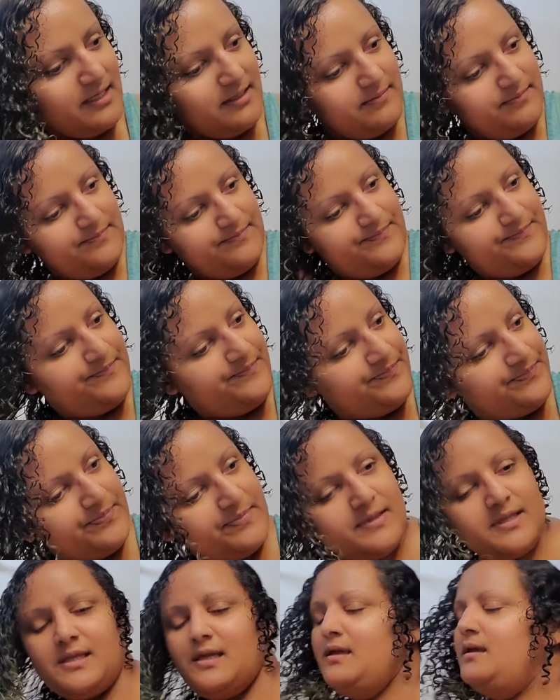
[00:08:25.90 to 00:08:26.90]
it.
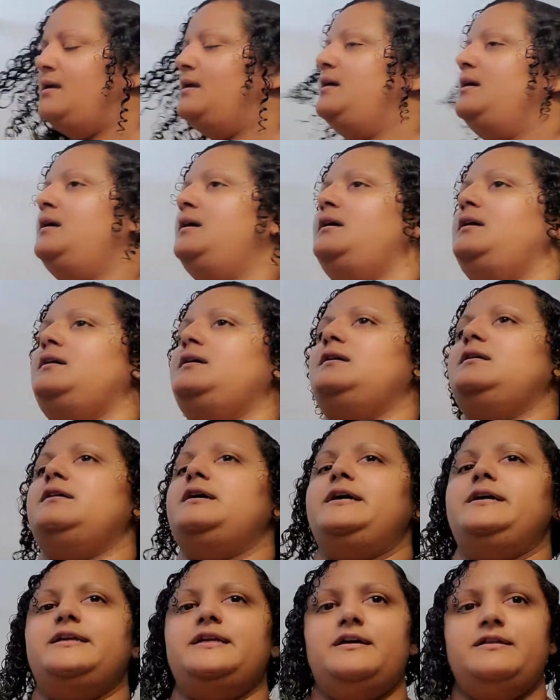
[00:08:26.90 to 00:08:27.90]

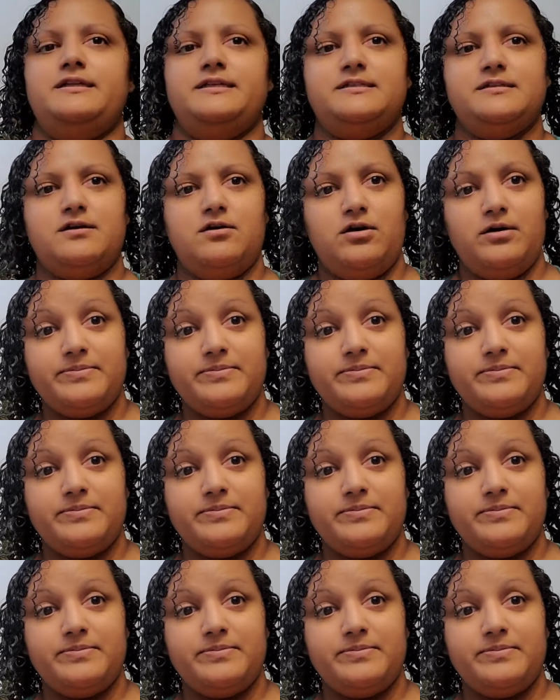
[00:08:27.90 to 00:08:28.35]
Alright, now let's go